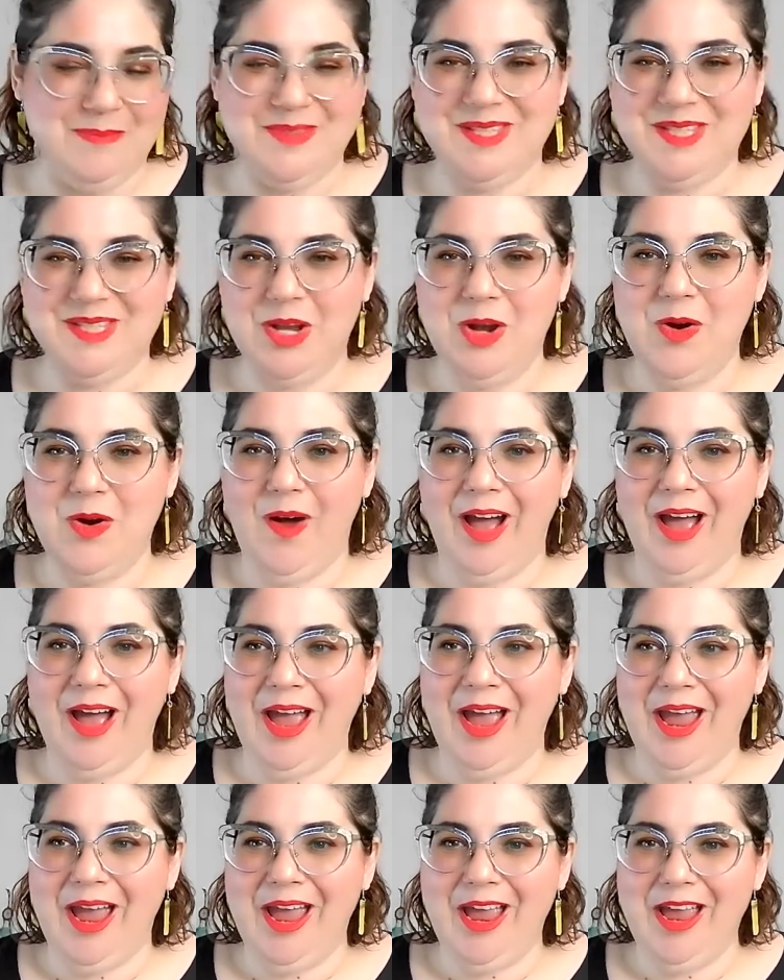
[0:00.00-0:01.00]
So
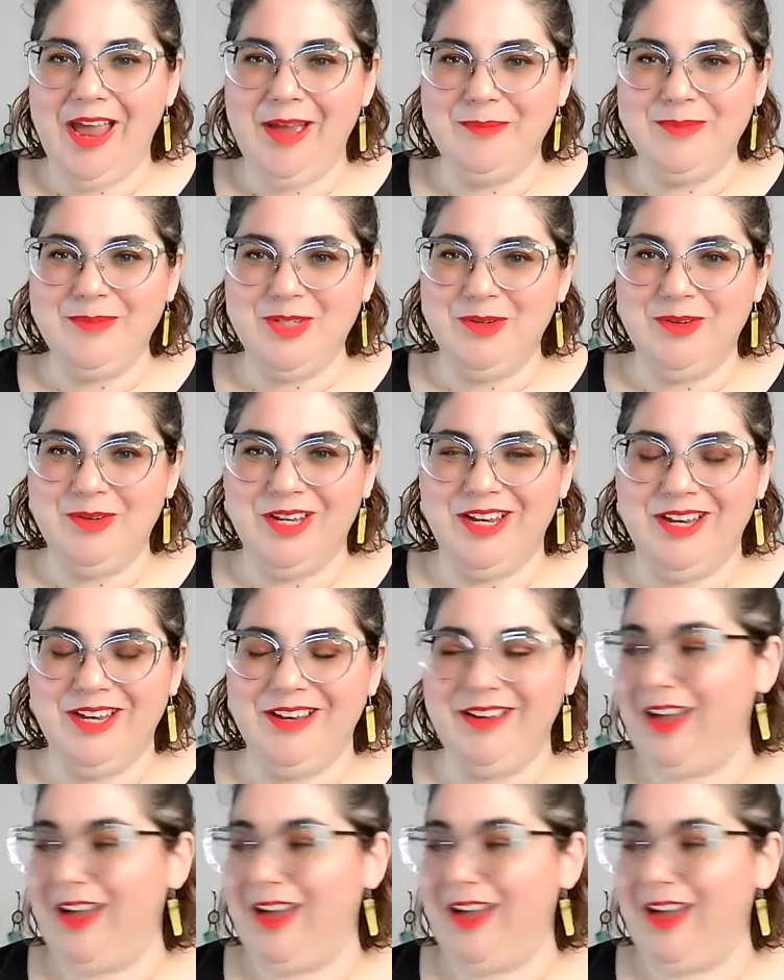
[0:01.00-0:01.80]
I am doing,